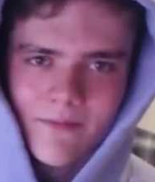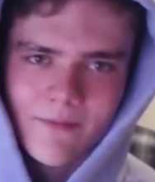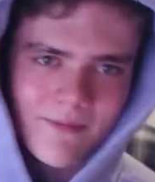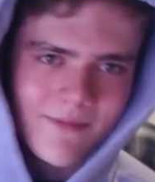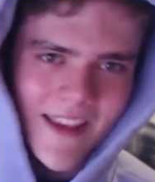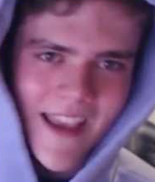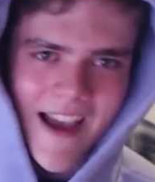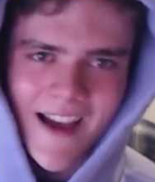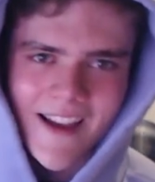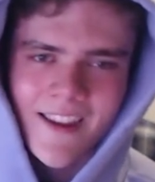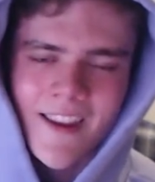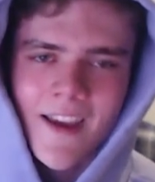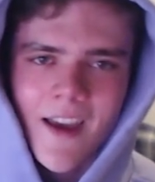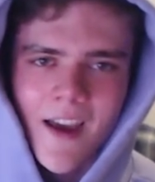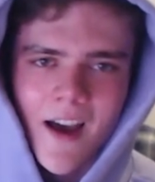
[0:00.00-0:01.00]
Yeah,
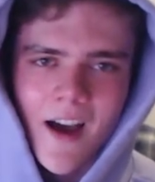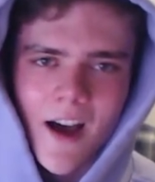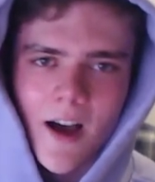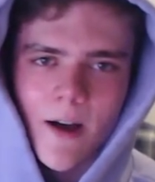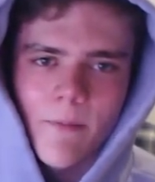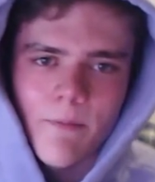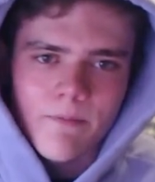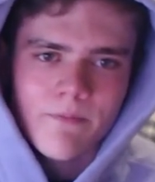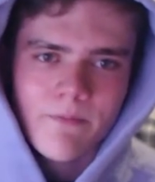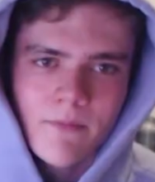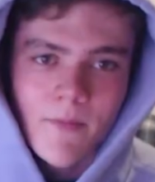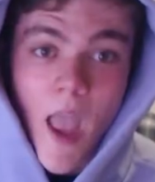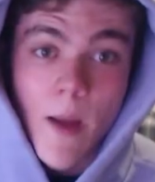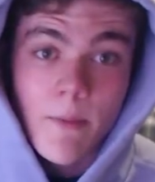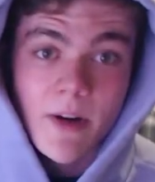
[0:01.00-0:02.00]
I'm
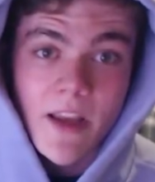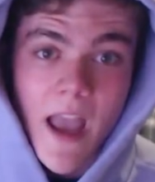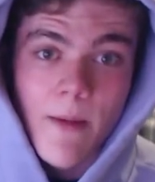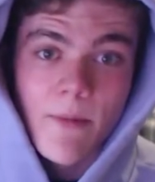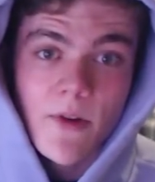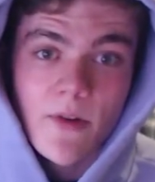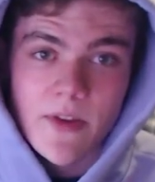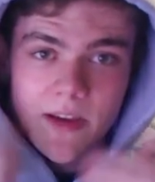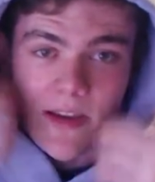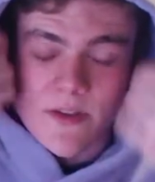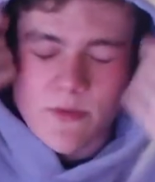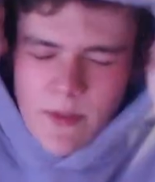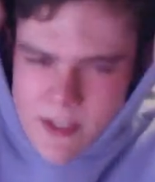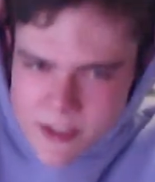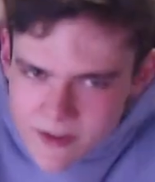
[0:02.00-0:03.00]
pretty happy with it. It's
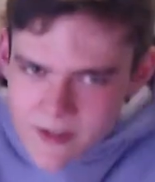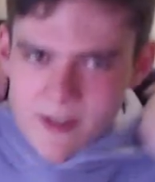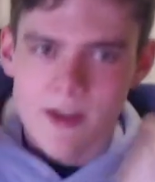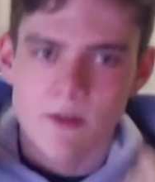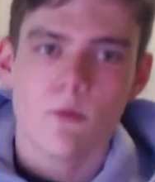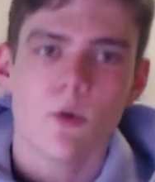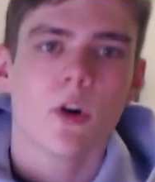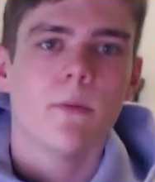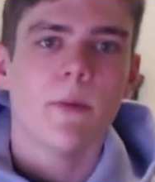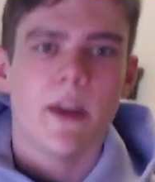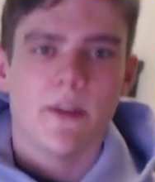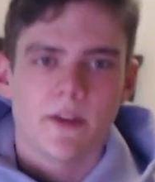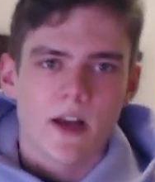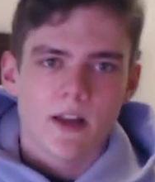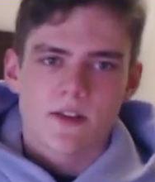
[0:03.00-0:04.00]
really thick and warm,
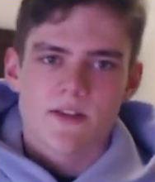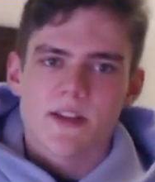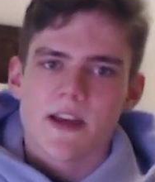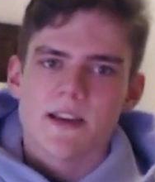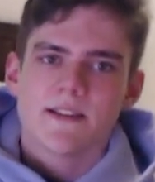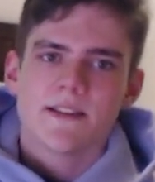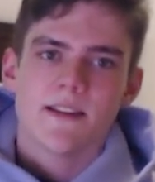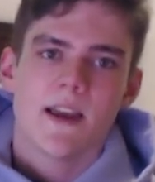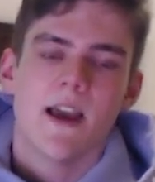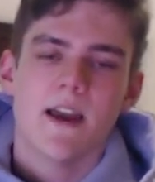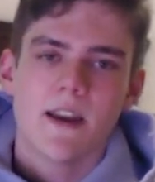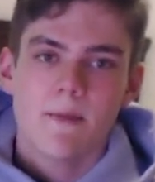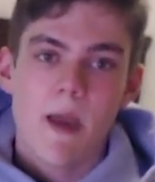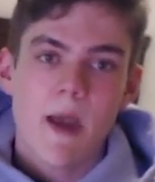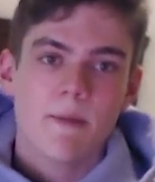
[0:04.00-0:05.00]
and the color's nice, and
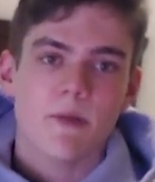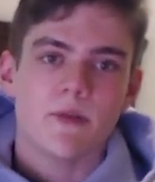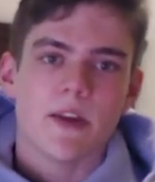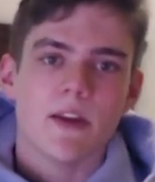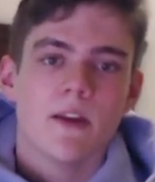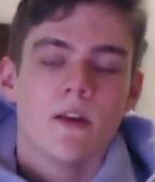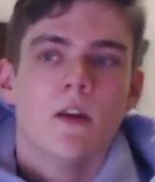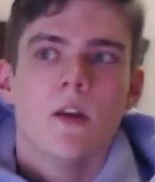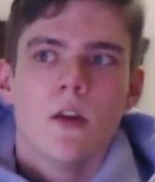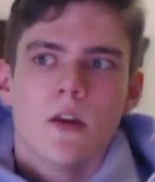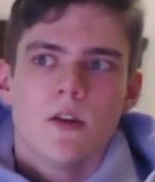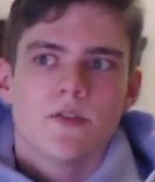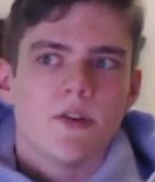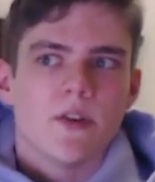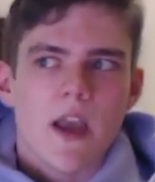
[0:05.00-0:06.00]
I'm happy with it.
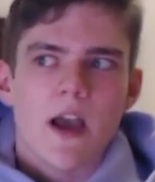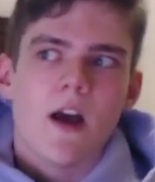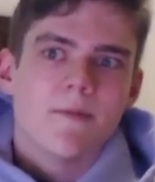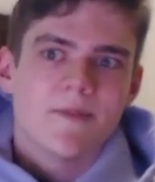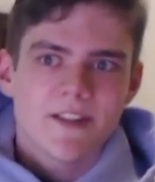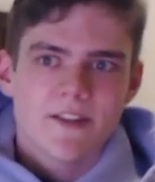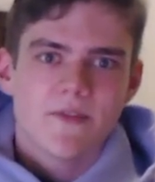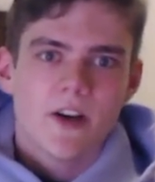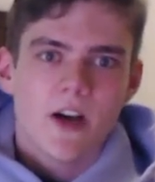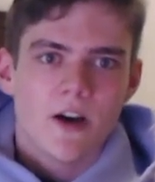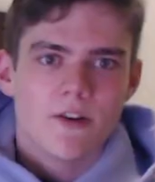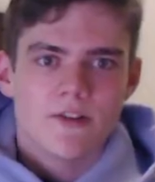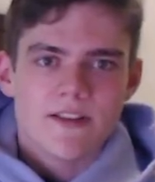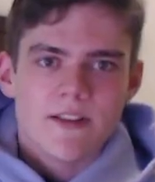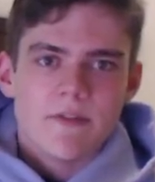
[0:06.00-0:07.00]
So yeah, I'm 6 foot,
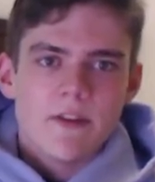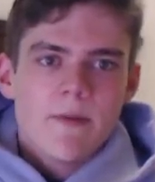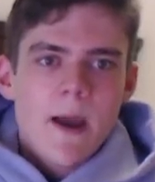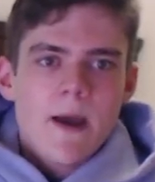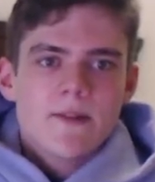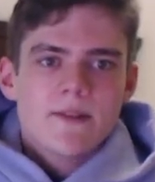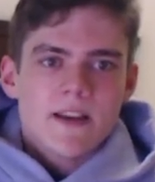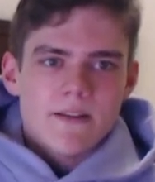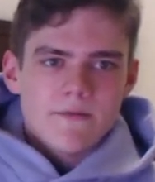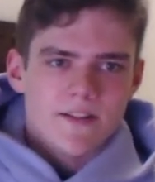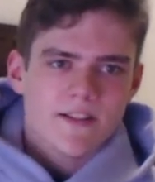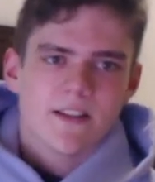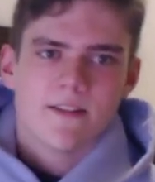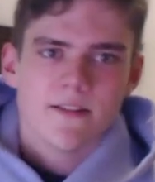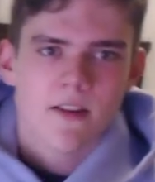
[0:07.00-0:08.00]
170 pounds, and it fits
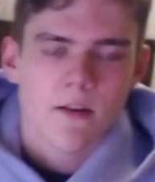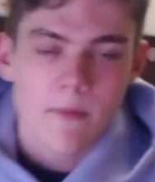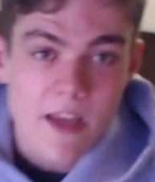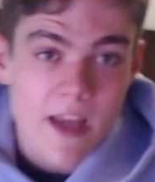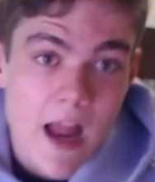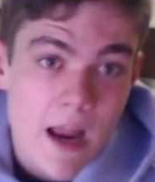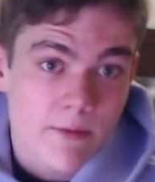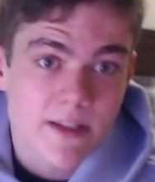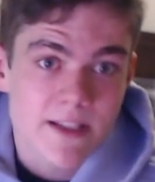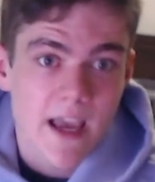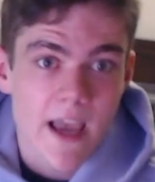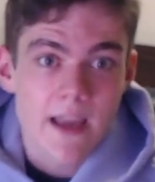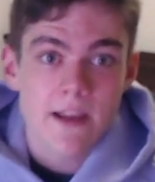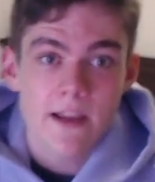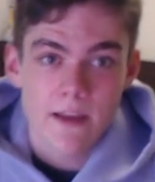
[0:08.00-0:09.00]
like this on me. I would
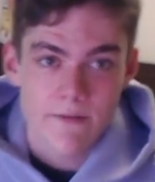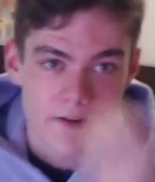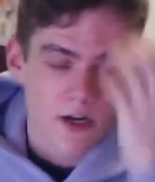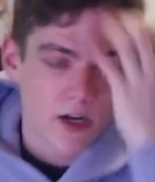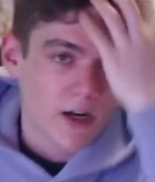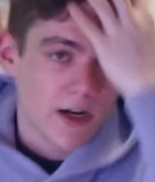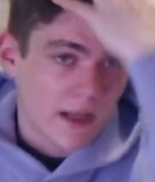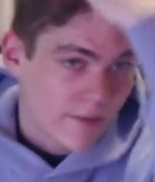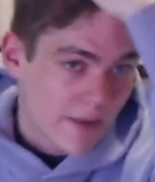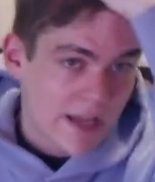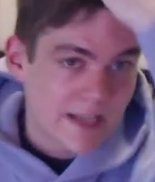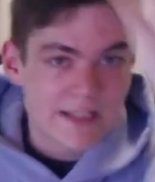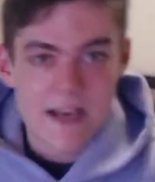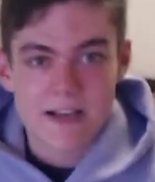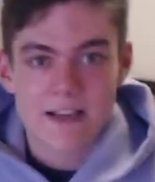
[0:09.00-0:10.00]
say if you're my
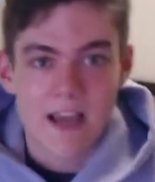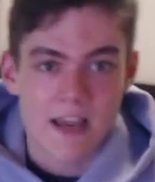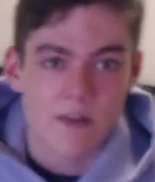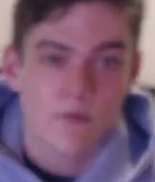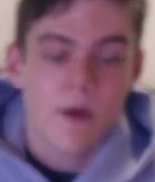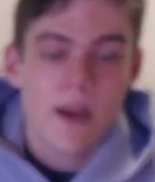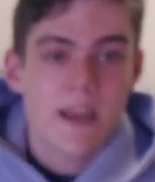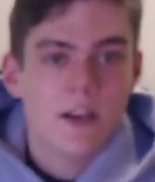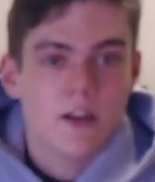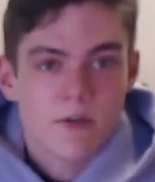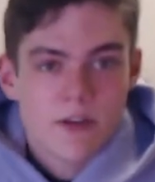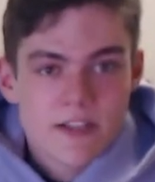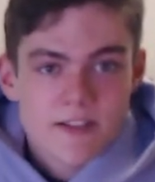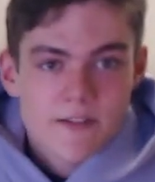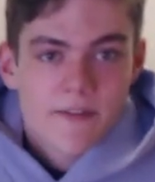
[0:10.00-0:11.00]
exact height and weight and you
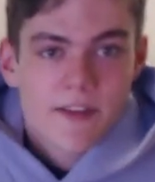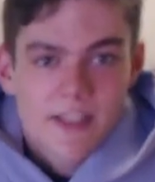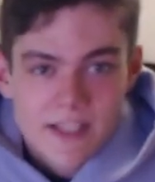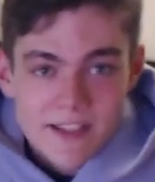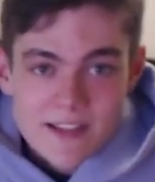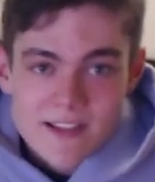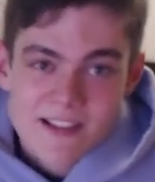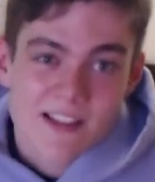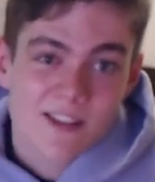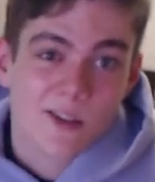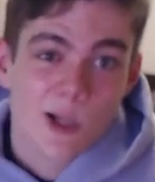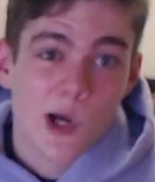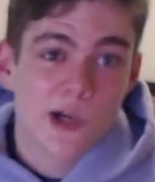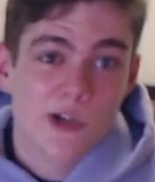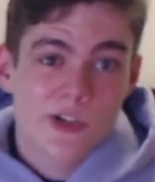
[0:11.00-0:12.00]
want it to fit like this, get a
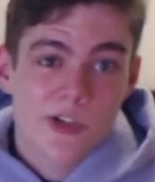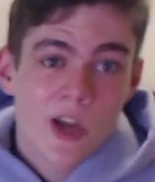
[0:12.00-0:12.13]
large.